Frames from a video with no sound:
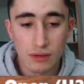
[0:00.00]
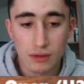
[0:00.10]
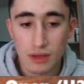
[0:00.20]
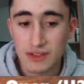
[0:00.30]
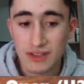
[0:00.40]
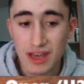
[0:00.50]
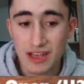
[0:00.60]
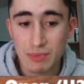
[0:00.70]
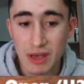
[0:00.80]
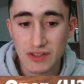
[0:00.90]
his king is
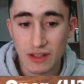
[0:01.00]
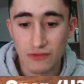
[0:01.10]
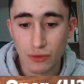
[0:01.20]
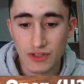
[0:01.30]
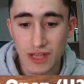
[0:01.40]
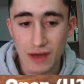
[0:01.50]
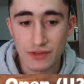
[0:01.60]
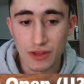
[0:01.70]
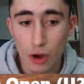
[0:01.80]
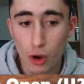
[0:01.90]
basically forced down to
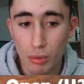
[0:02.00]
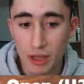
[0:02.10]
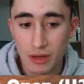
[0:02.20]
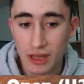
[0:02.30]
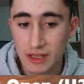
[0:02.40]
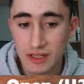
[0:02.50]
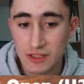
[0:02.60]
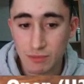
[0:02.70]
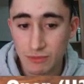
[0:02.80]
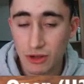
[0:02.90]
the open, and he's
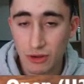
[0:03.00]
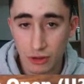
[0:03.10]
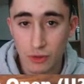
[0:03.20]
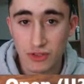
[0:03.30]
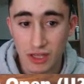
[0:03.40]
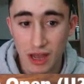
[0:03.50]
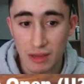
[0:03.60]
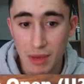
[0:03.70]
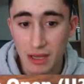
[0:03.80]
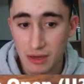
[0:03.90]
close to getting
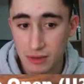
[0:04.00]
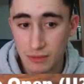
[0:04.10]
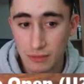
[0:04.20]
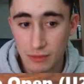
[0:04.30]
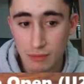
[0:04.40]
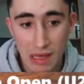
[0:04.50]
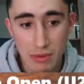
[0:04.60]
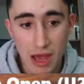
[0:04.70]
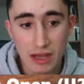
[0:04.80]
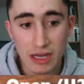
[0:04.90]
mated. Maybe
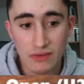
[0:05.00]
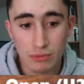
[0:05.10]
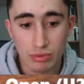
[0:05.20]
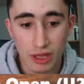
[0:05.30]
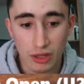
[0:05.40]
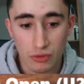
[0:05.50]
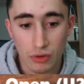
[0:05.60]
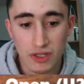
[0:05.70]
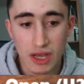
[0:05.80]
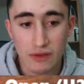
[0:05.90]
I can even play like rook
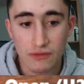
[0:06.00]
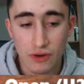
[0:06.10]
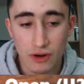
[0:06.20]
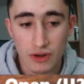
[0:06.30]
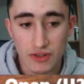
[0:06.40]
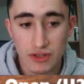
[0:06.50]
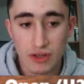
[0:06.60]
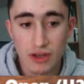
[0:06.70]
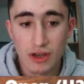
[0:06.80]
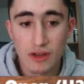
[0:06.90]
d8 first
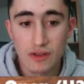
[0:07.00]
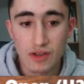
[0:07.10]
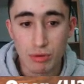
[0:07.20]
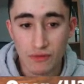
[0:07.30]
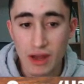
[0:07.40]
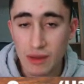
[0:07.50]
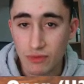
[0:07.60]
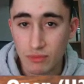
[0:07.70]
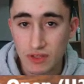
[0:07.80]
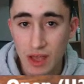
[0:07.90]
to prevent him from
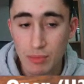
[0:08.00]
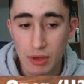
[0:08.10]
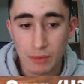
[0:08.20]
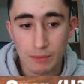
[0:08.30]
escaping.